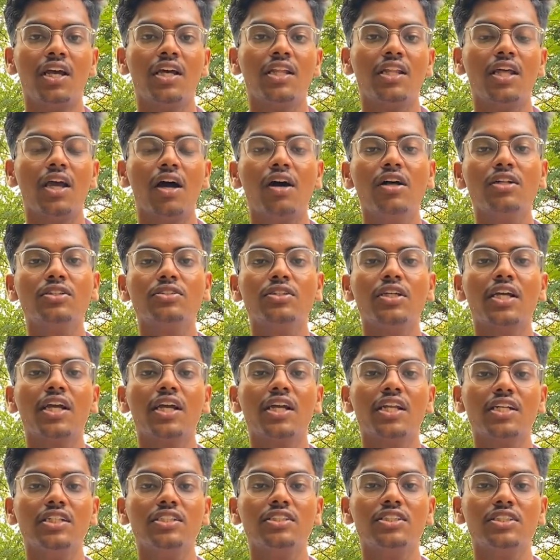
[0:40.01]
They also
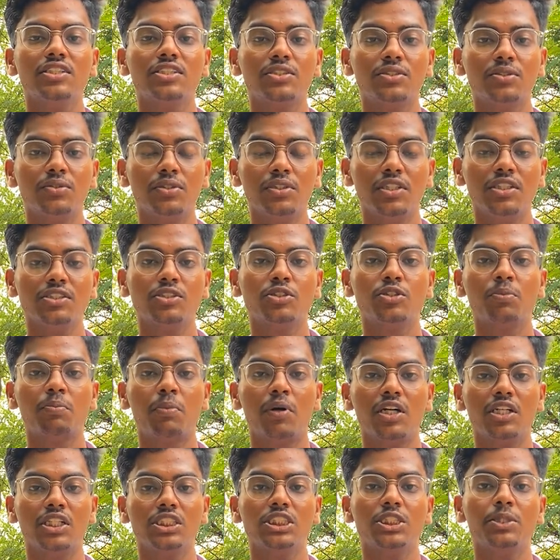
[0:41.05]
encourage the students to
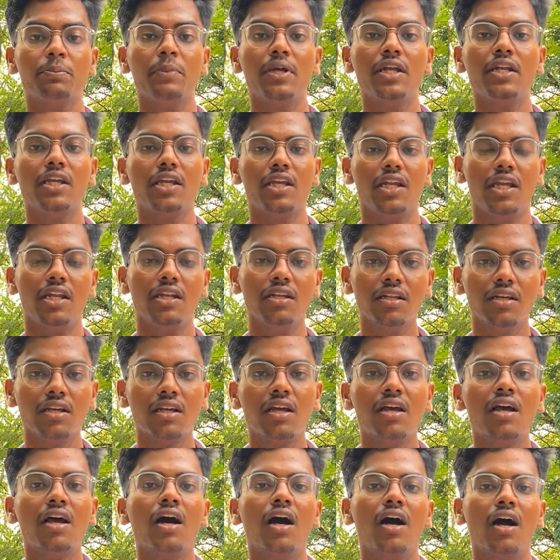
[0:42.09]
participate in
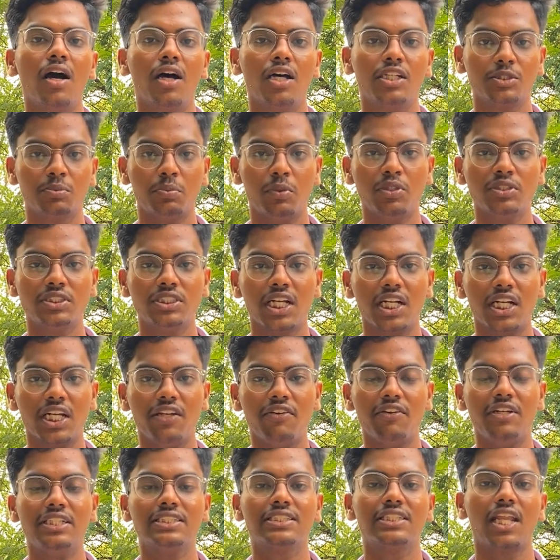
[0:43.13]
sports
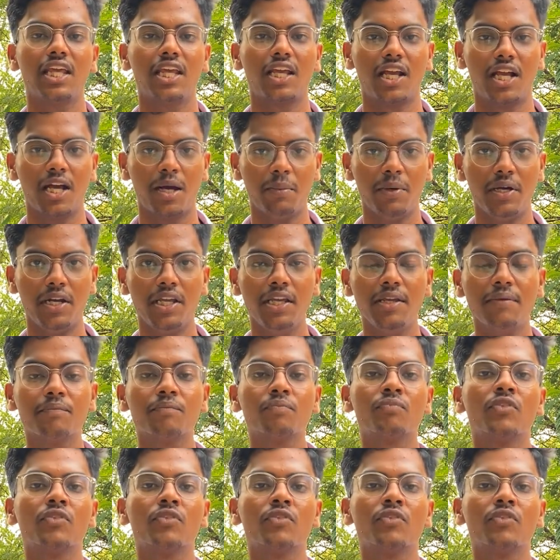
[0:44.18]
activities like Kabaddi,